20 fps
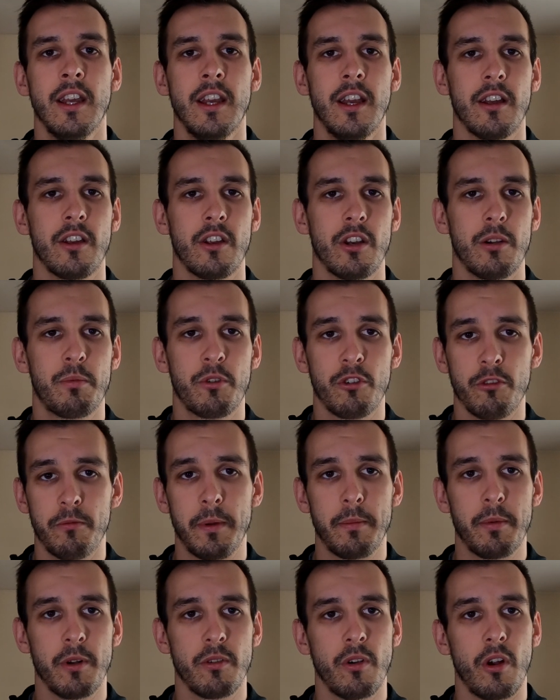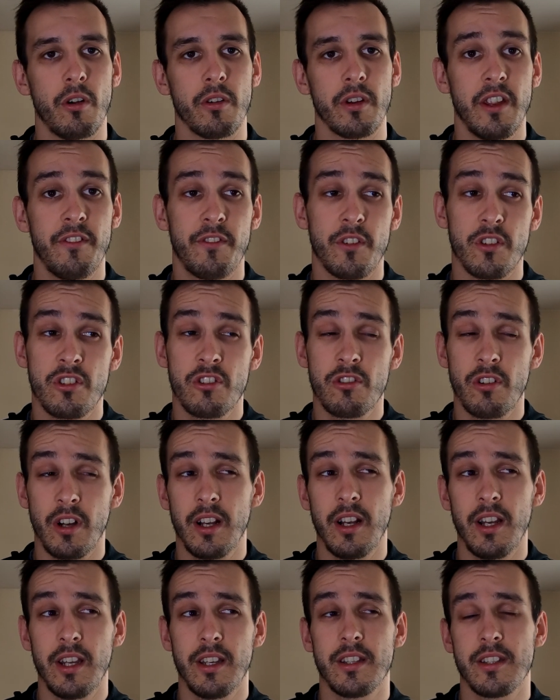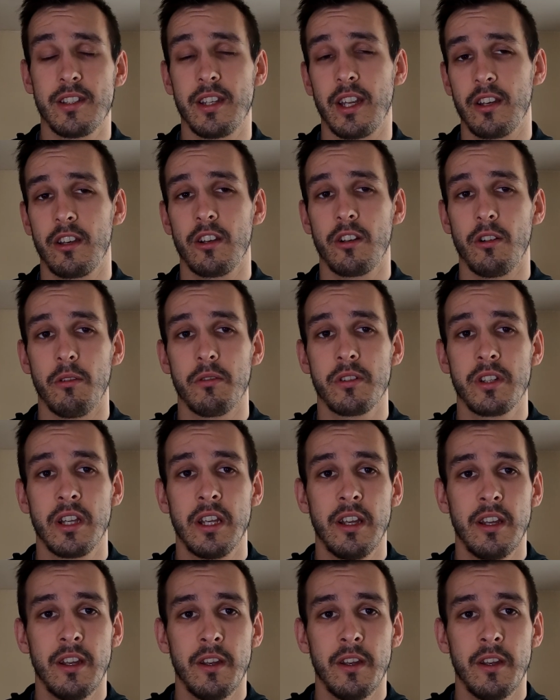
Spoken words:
I'm going to prove people wrong. If you're struggling to stick to goals,